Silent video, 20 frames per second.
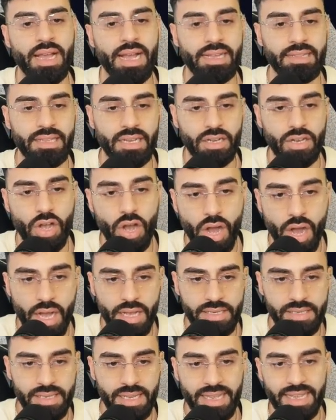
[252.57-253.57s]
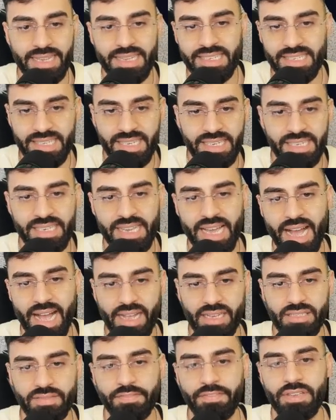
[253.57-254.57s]
and the cost is the
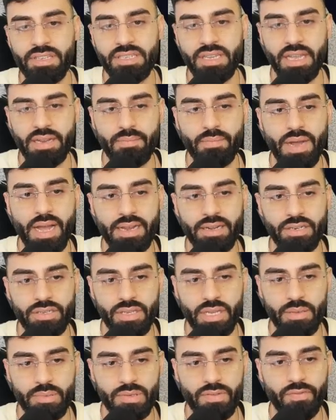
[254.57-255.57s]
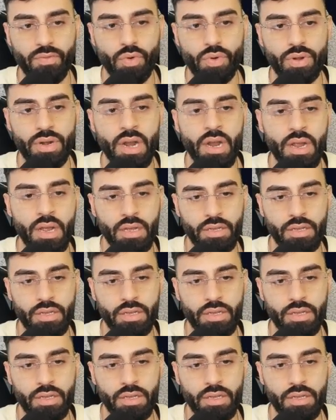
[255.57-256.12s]
gas fees and miner tips for,